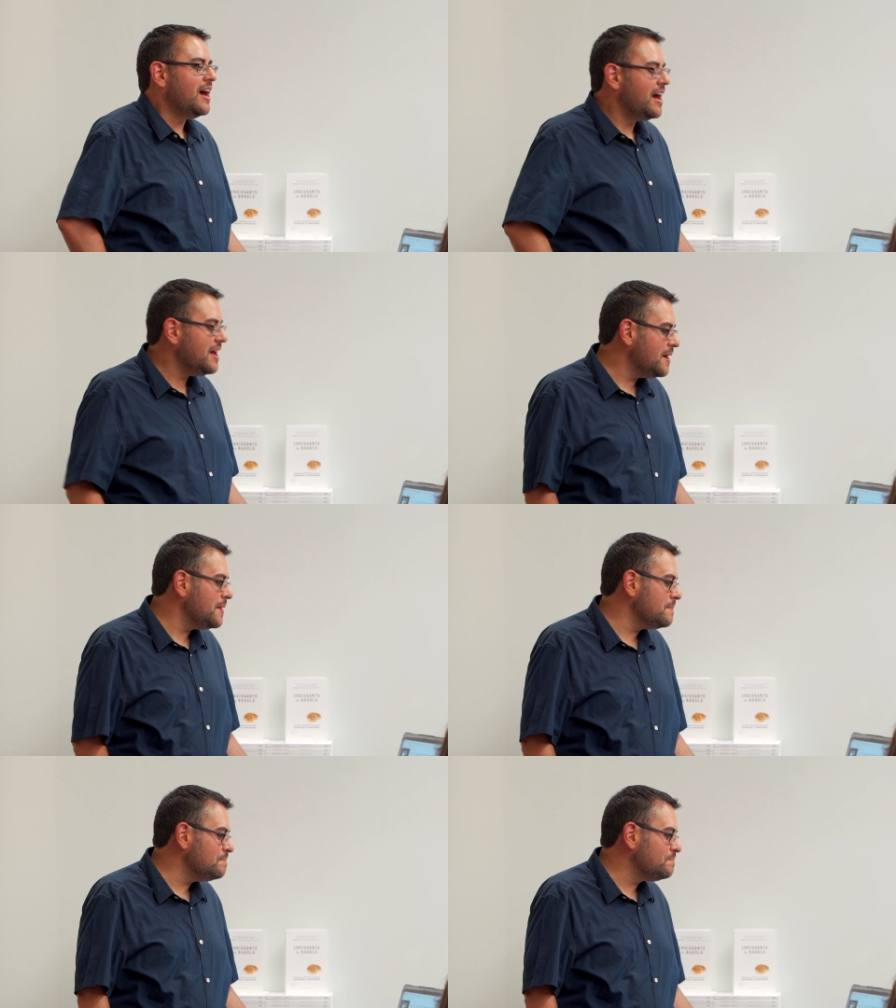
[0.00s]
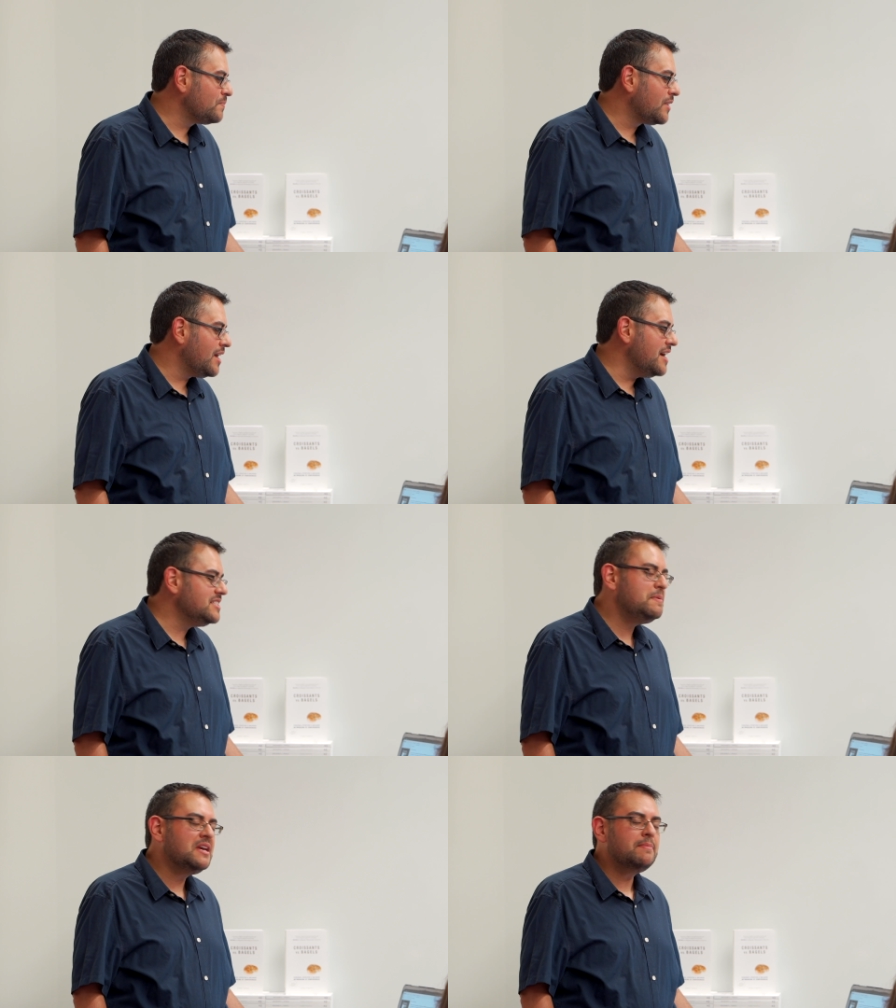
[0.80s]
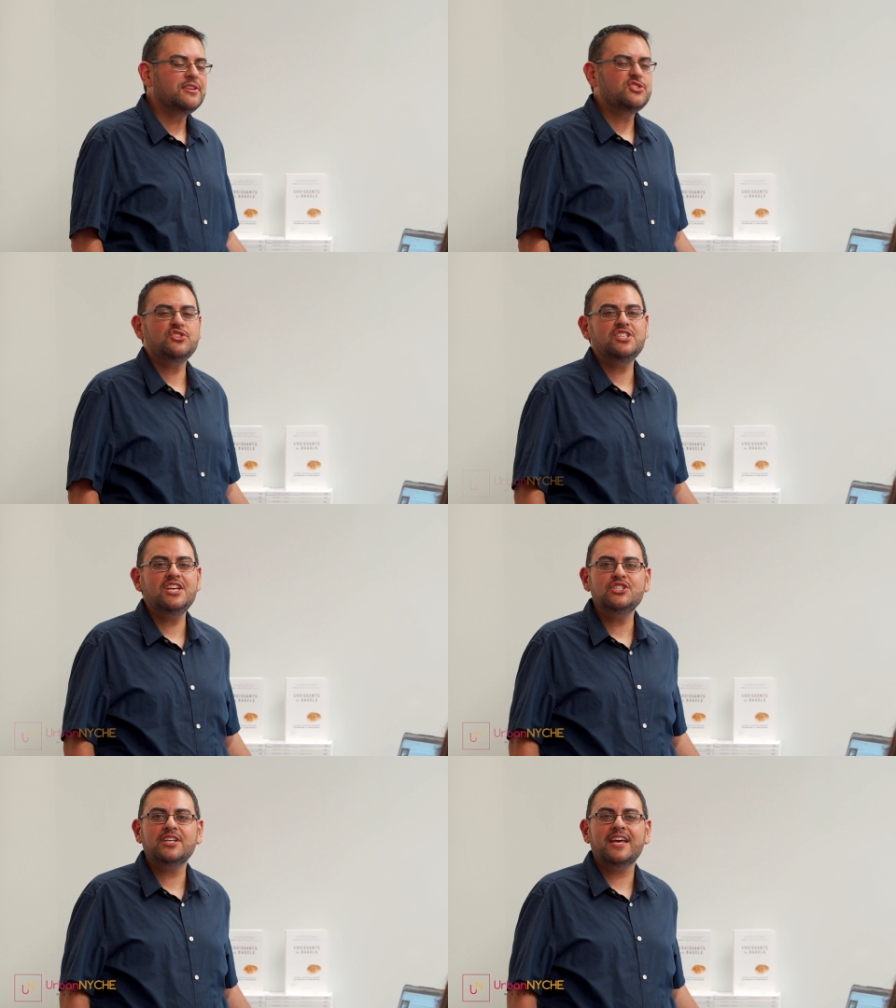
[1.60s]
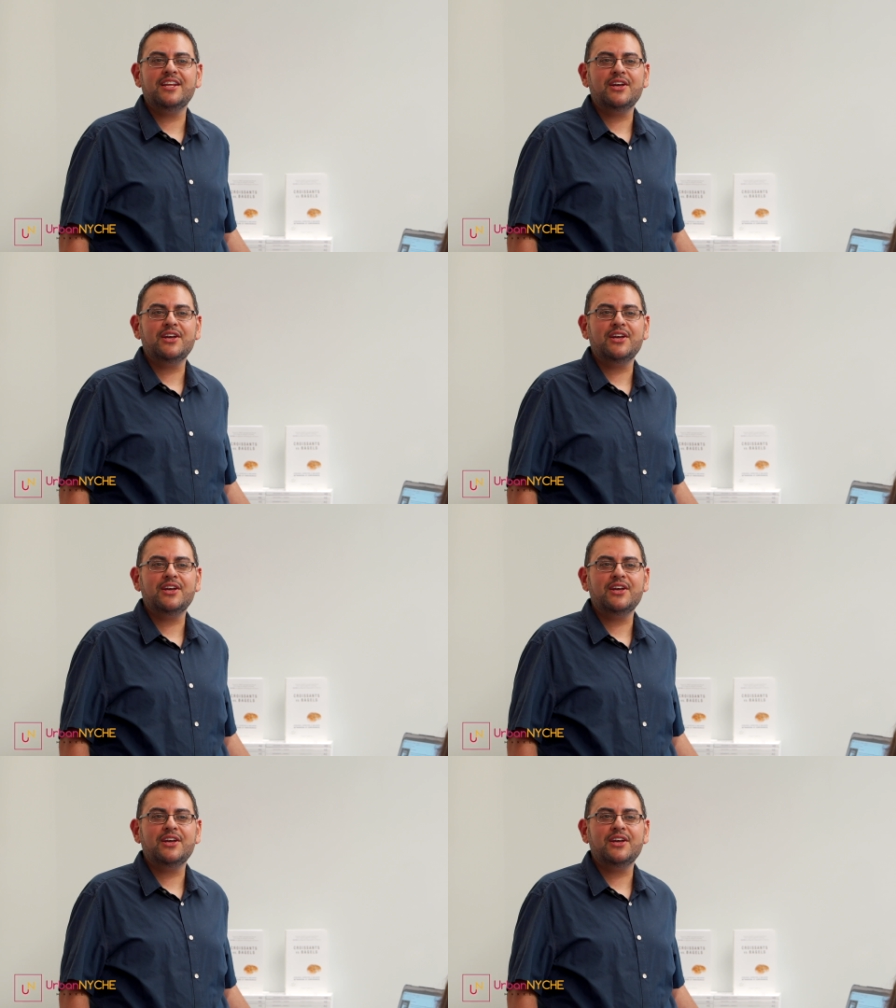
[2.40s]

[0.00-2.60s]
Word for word: I um I speak about strategic and